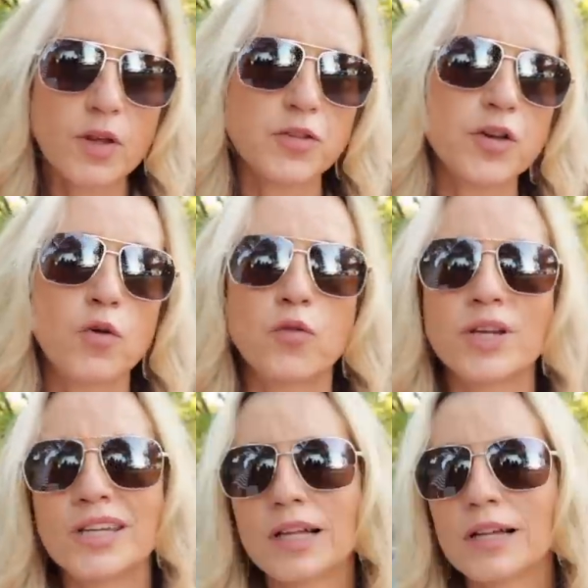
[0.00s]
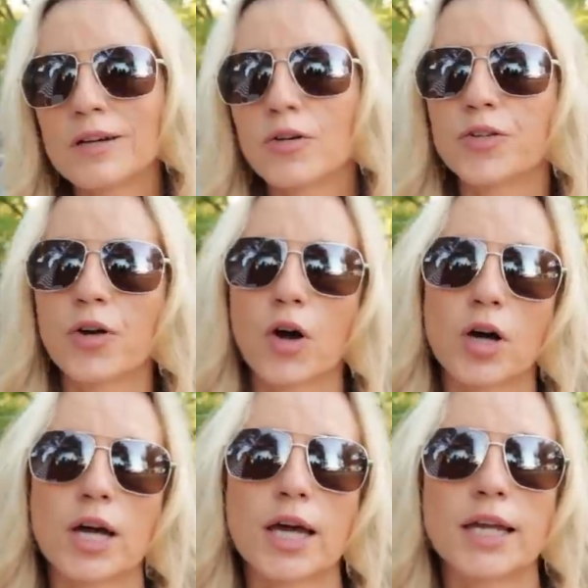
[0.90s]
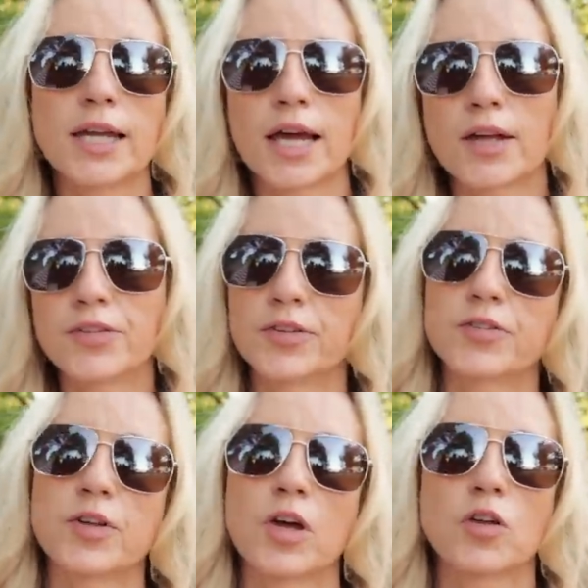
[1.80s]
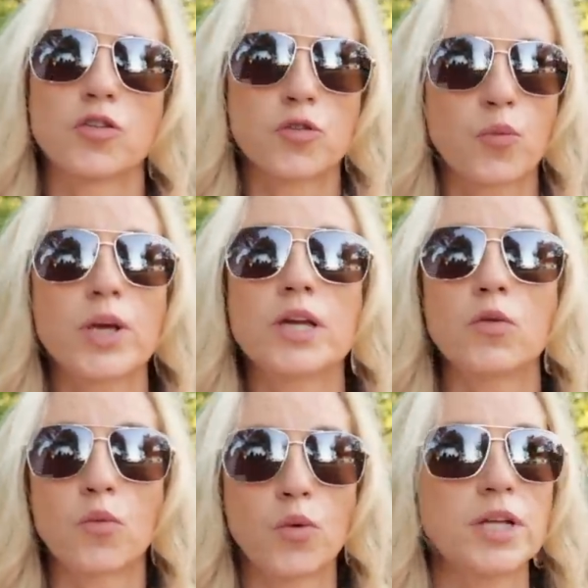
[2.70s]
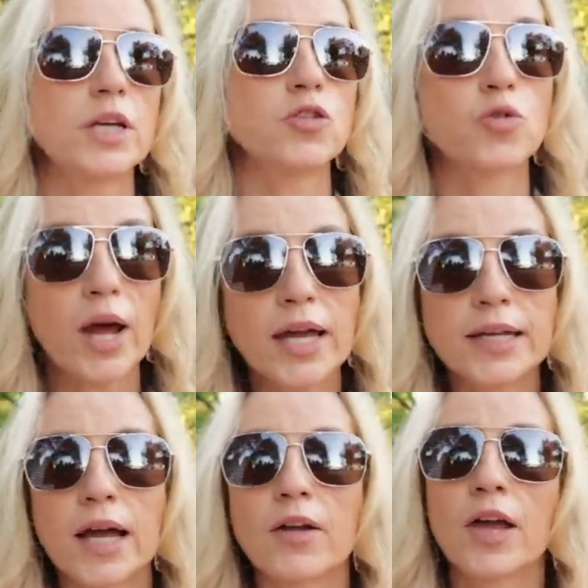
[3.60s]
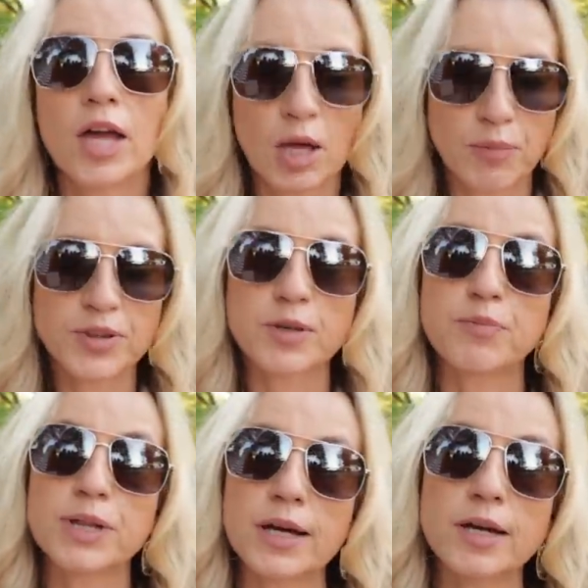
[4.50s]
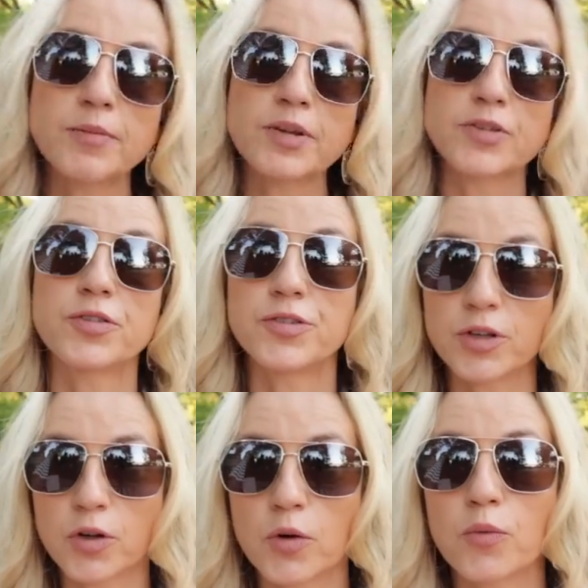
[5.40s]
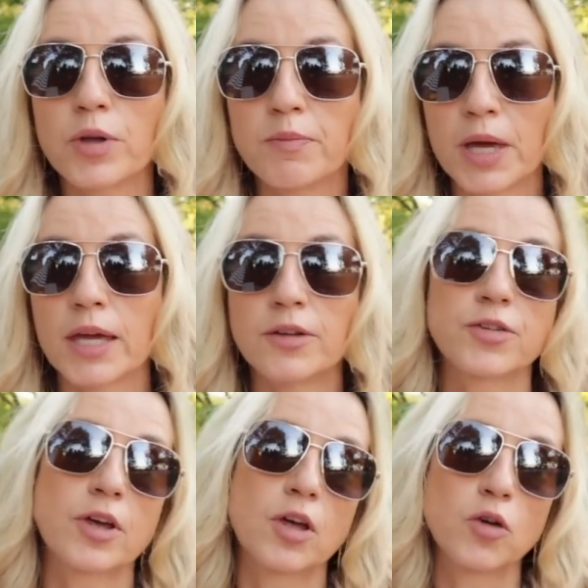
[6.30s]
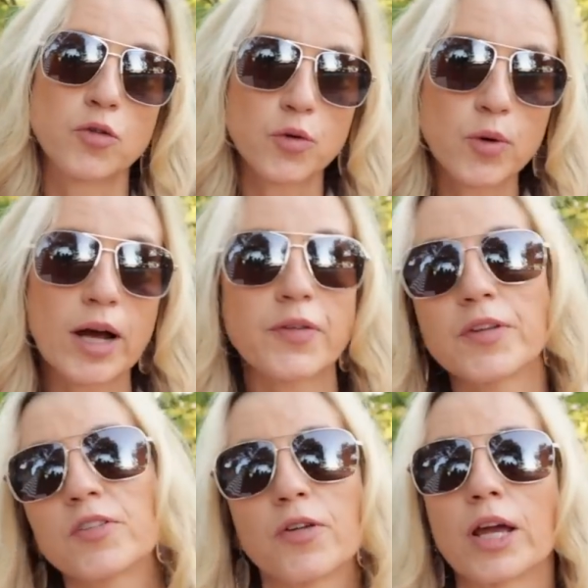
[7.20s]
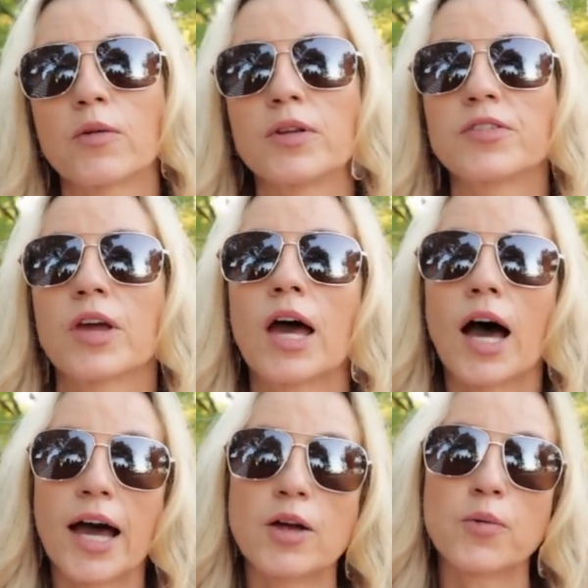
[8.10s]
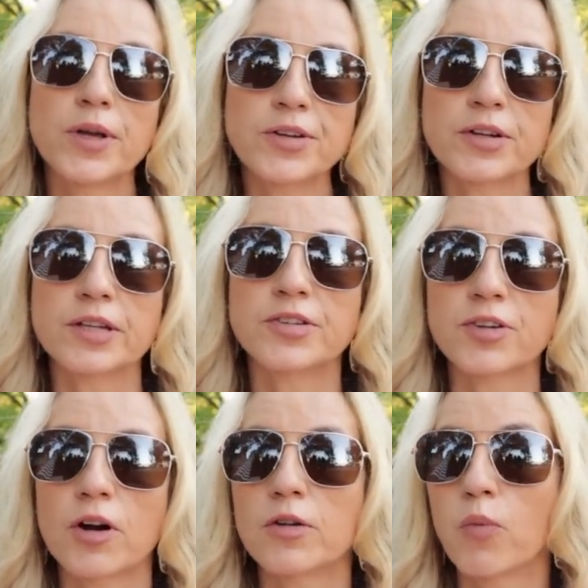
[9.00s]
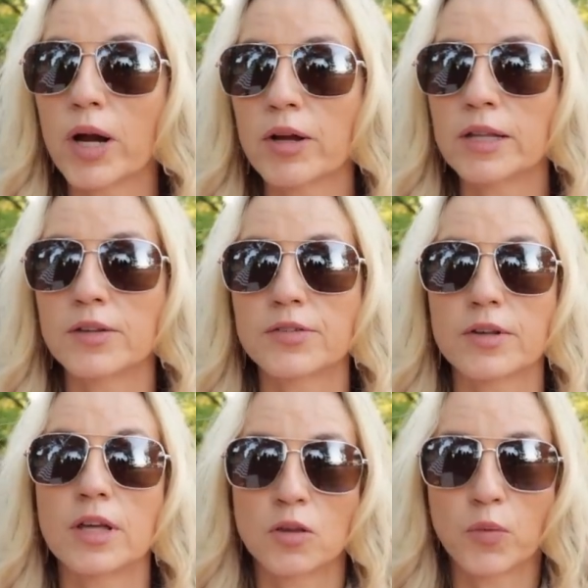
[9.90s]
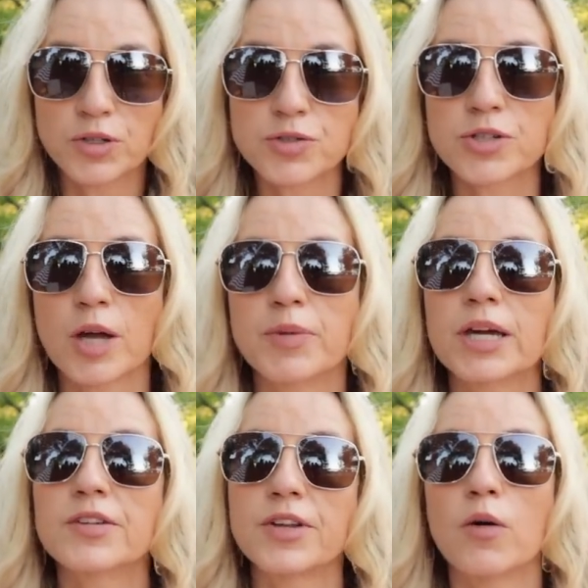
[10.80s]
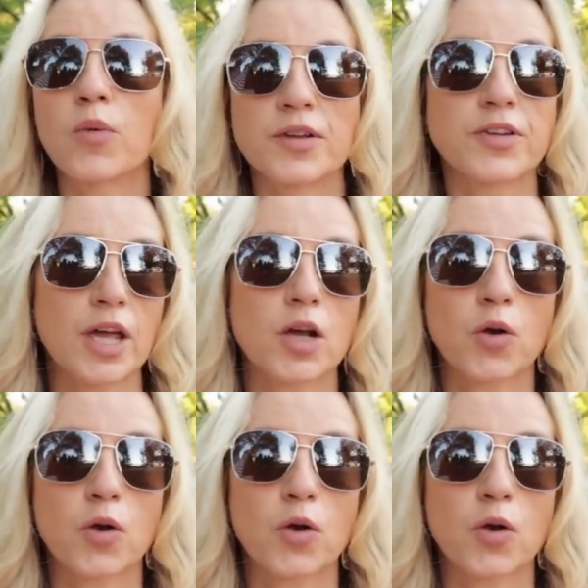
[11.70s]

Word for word: so vanilla or tonka, and it has this sweet woody dry down, but the plum still remains throughout this fragrance. I originally started wearing this in the wintertime because it was a